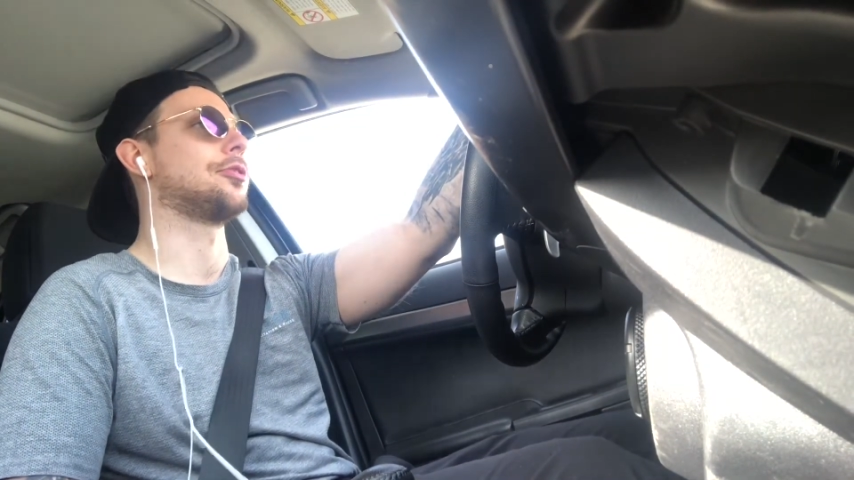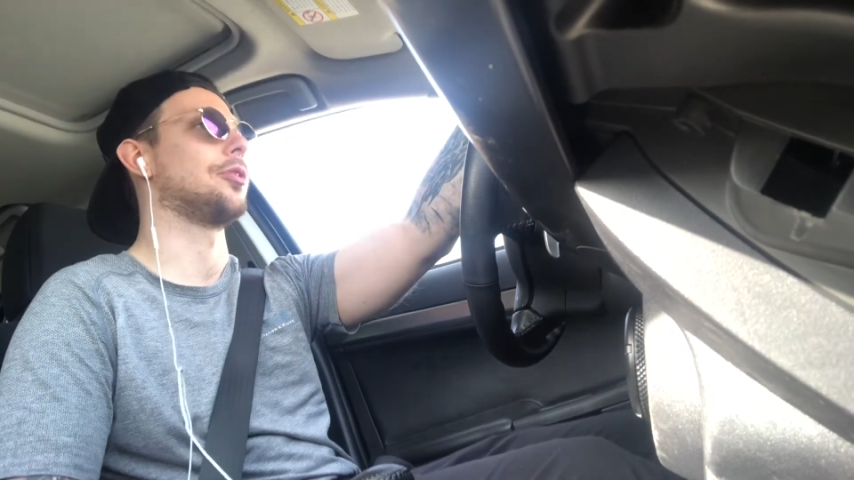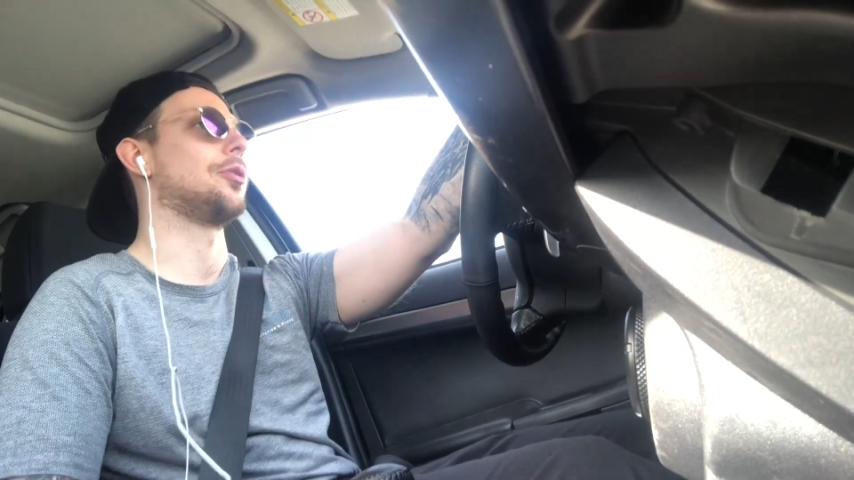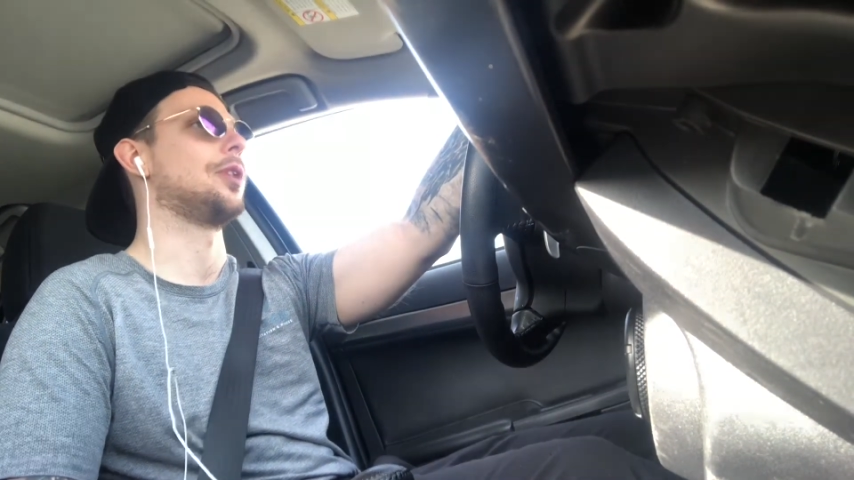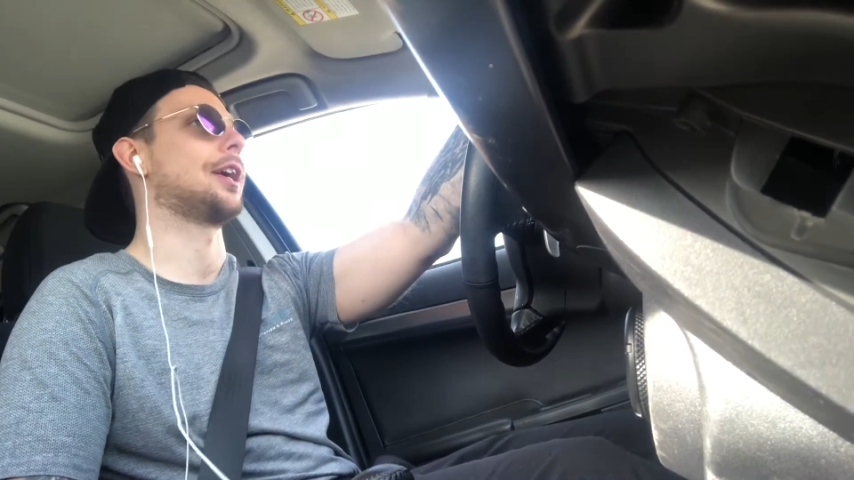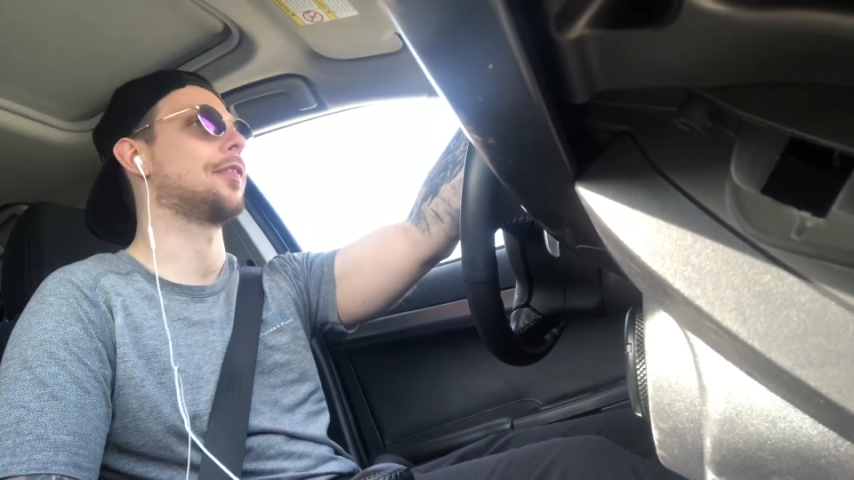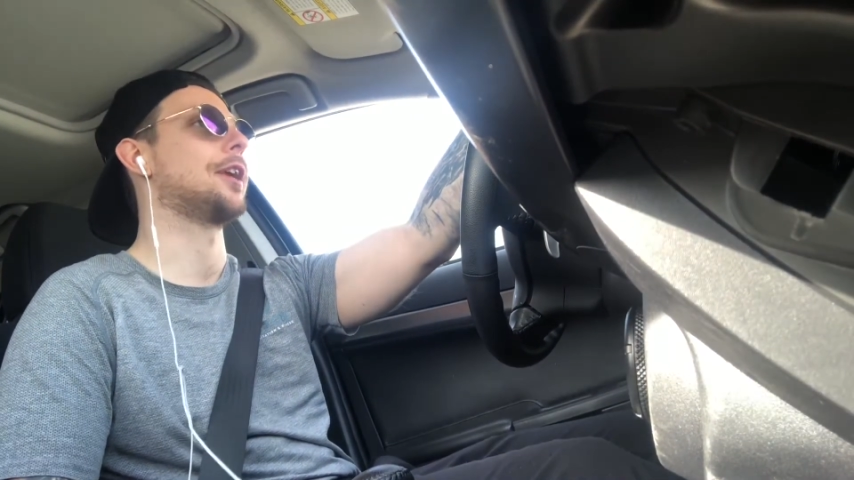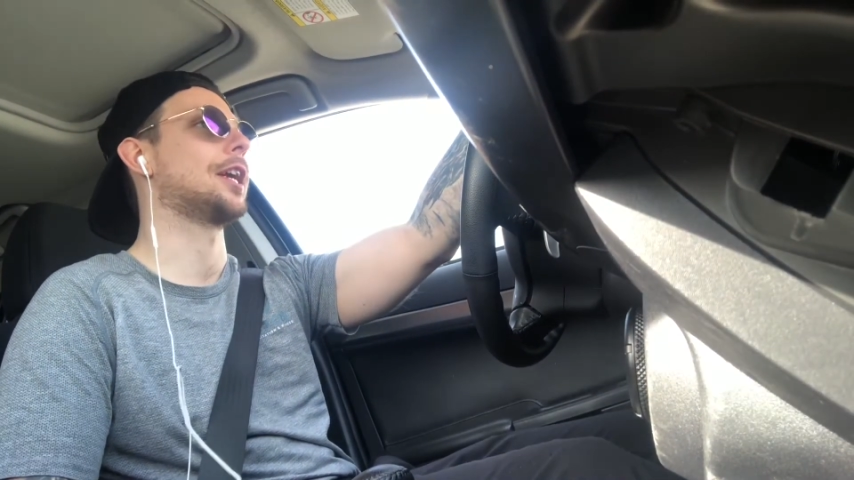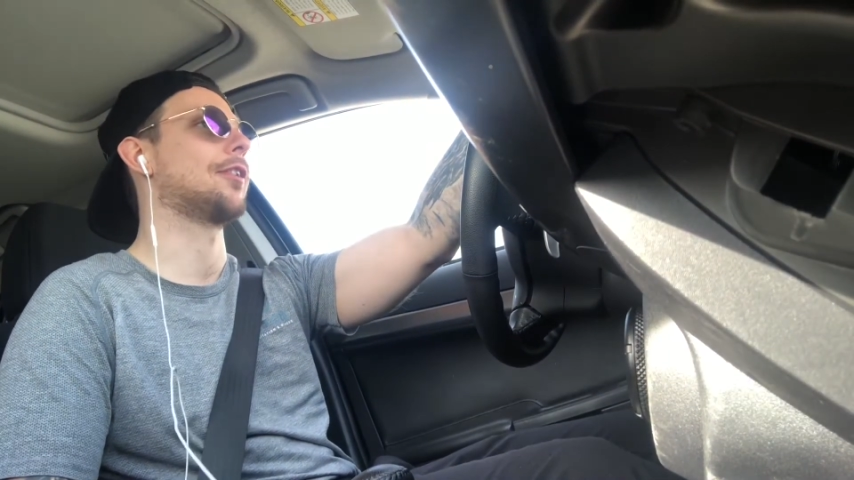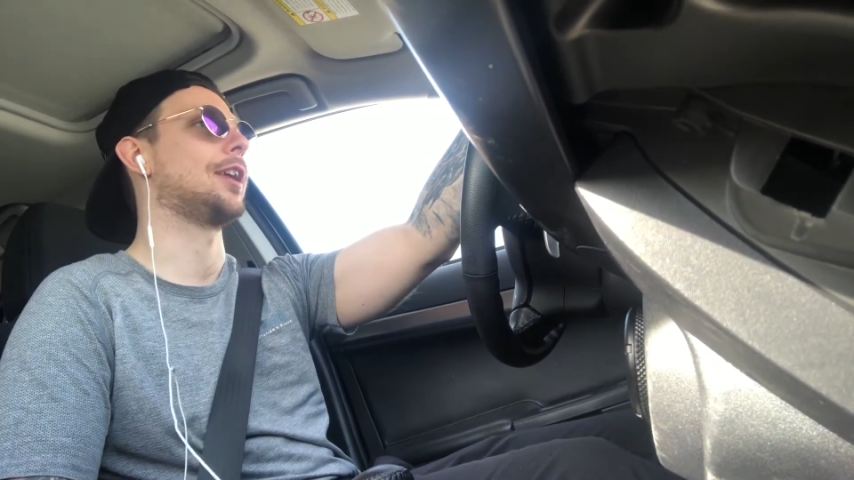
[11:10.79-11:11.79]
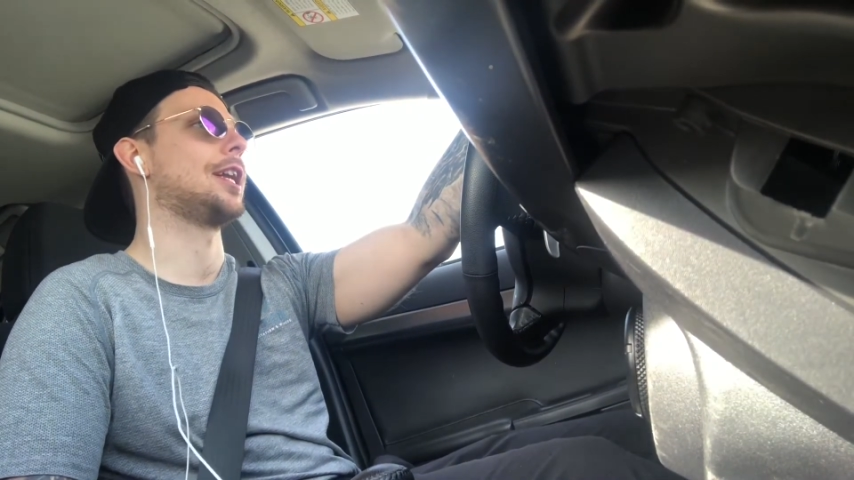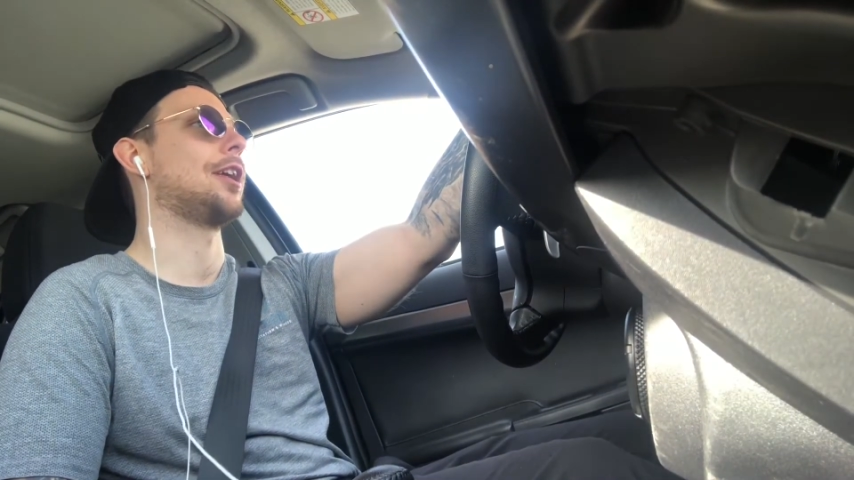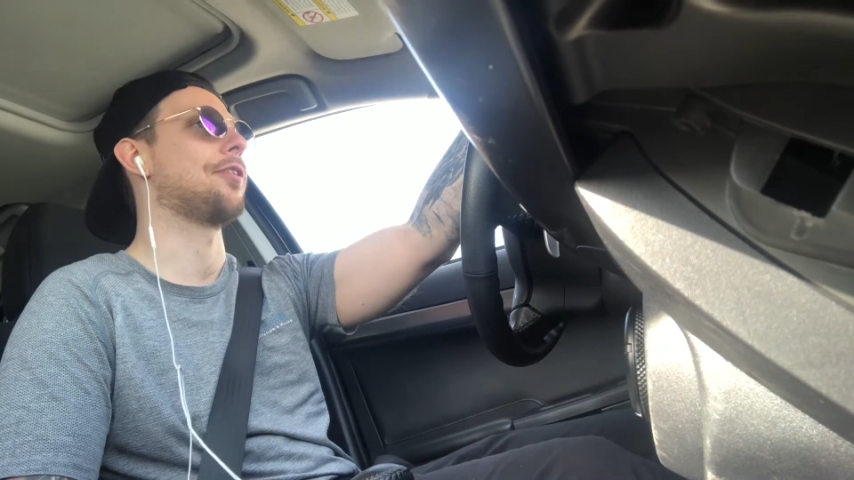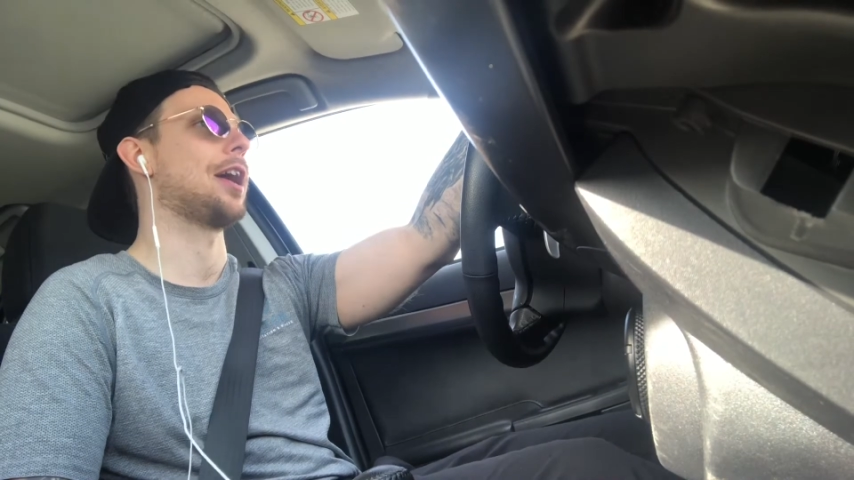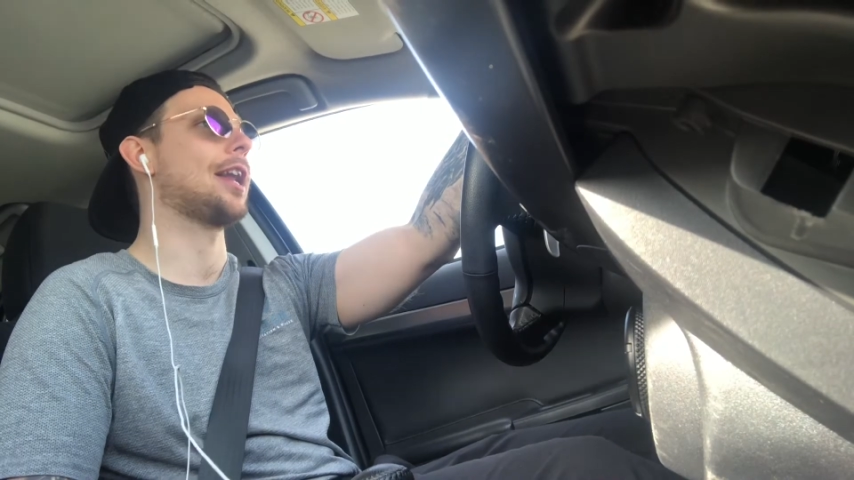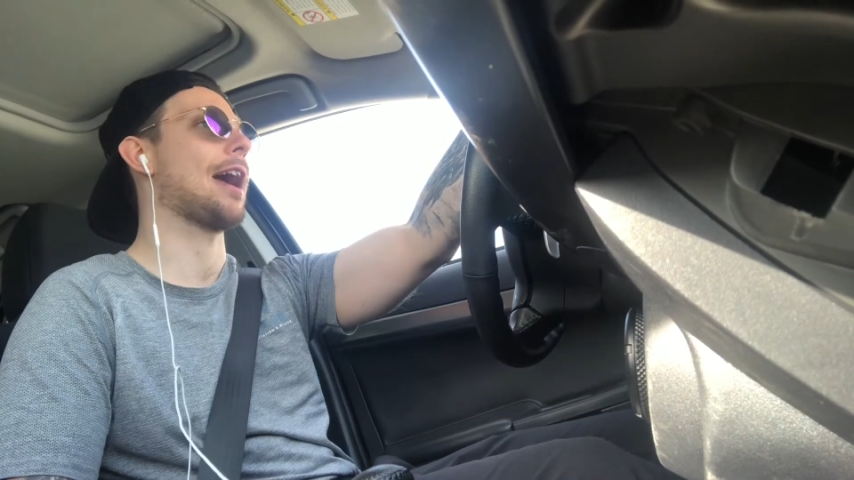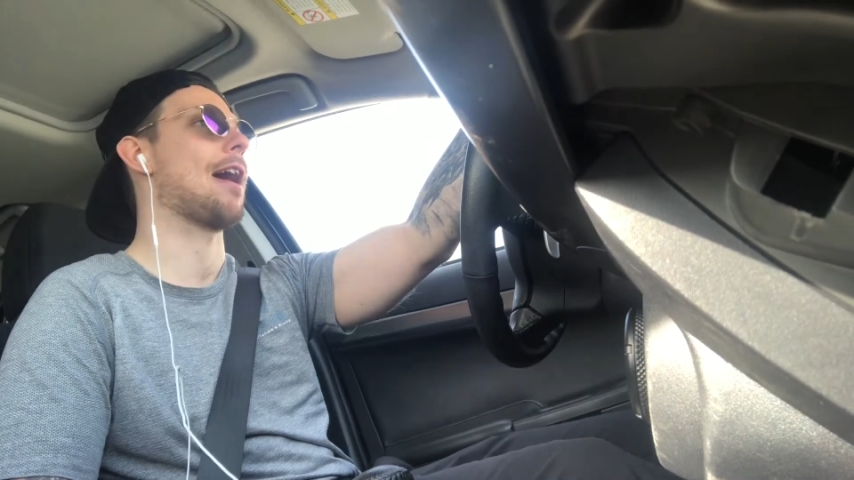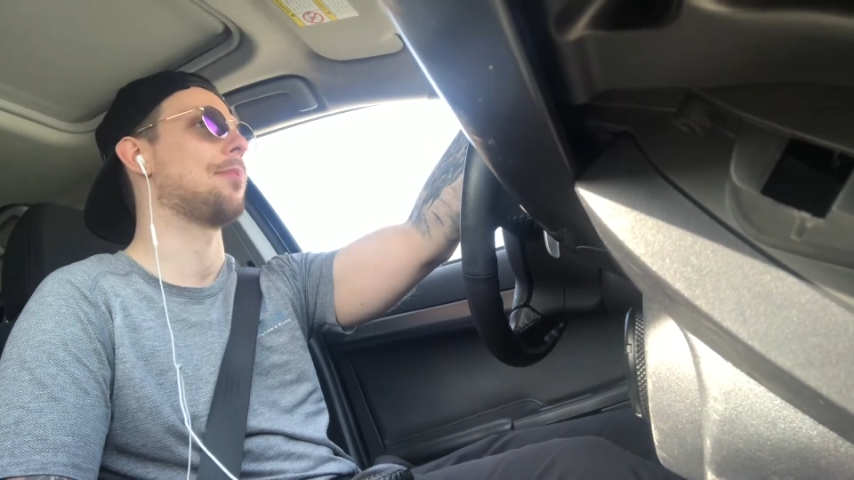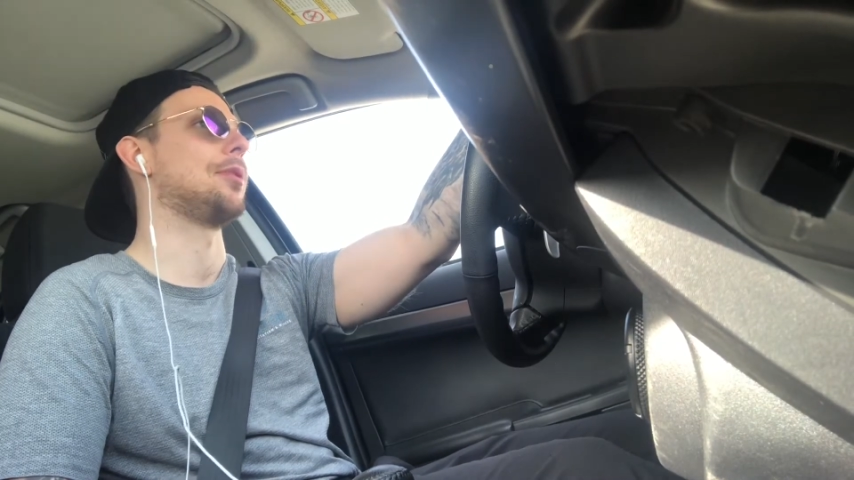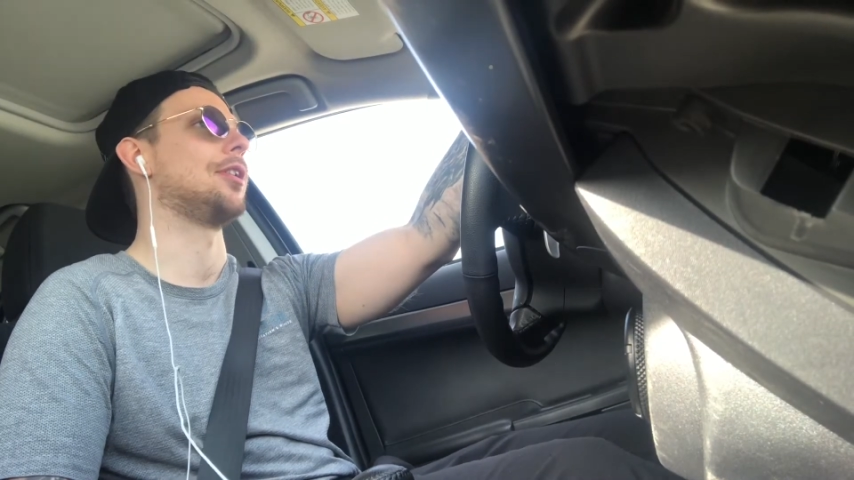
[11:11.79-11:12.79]
So like thinking right now, that
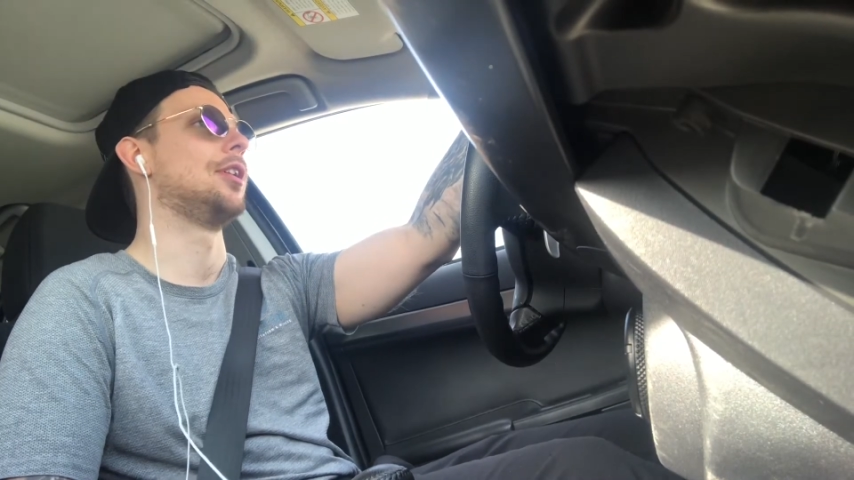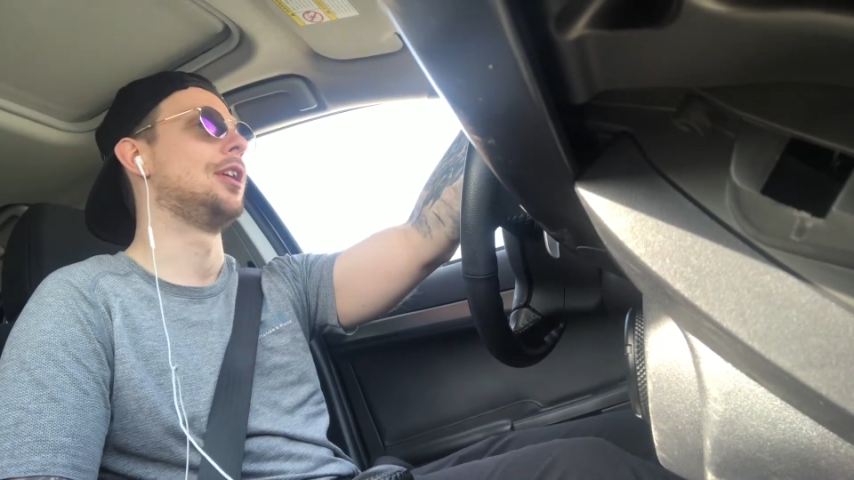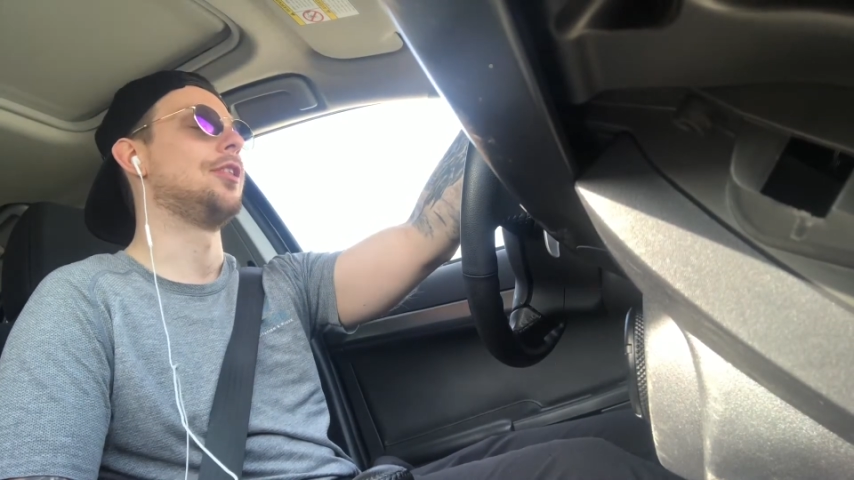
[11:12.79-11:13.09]
happened.